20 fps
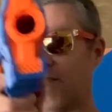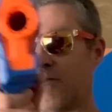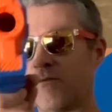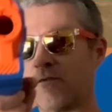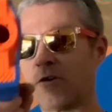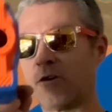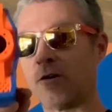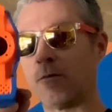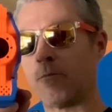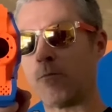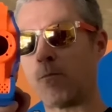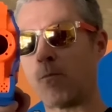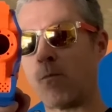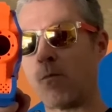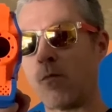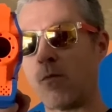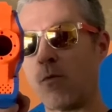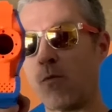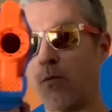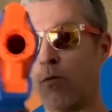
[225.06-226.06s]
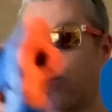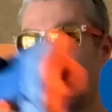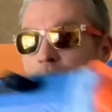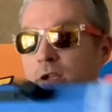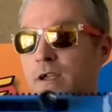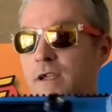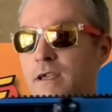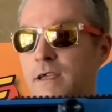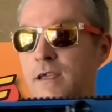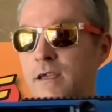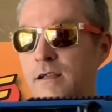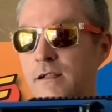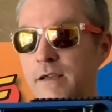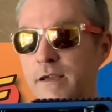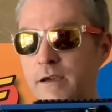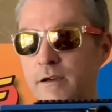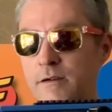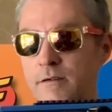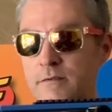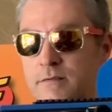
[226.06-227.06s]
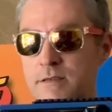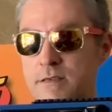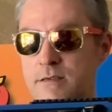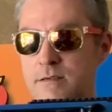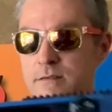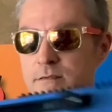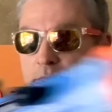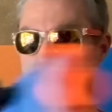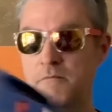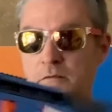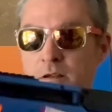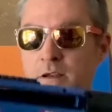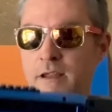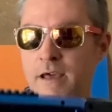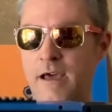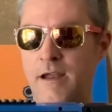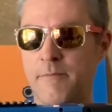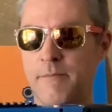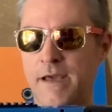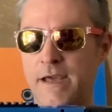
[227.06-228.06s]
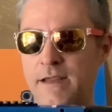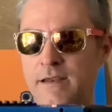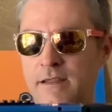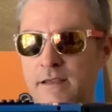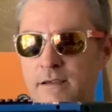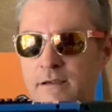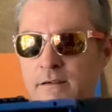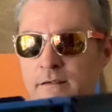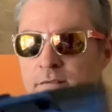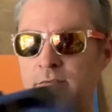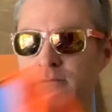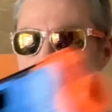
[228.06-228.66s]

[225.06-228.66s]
for a working Helios, not a bad deal.